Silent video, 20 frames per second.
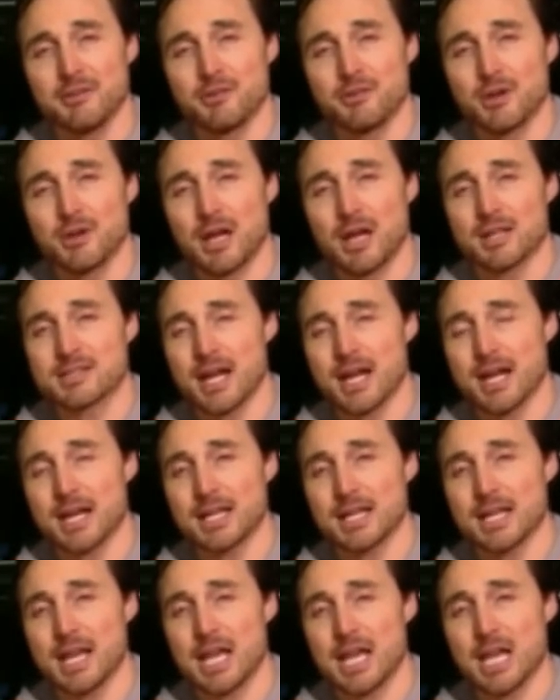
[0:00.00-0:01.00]
you're outside of
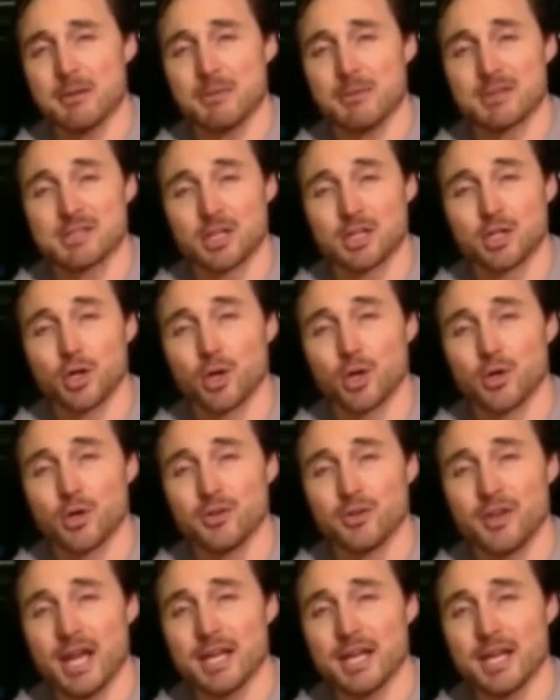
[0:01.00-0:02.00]
the game, it's a
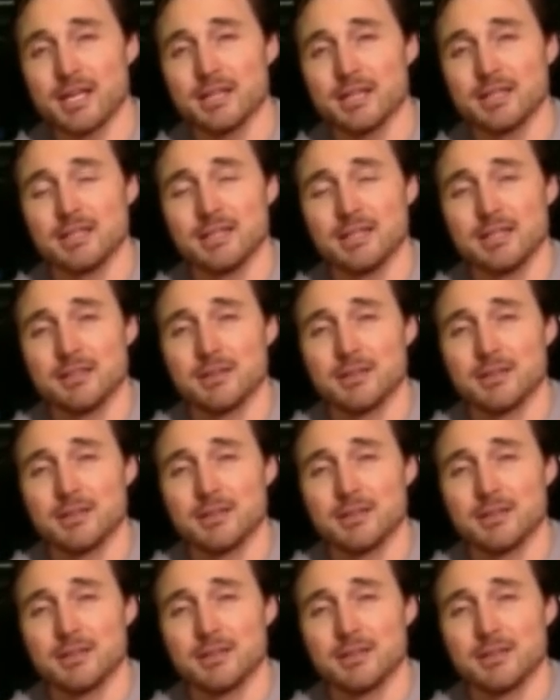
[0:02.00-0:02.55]
cold day,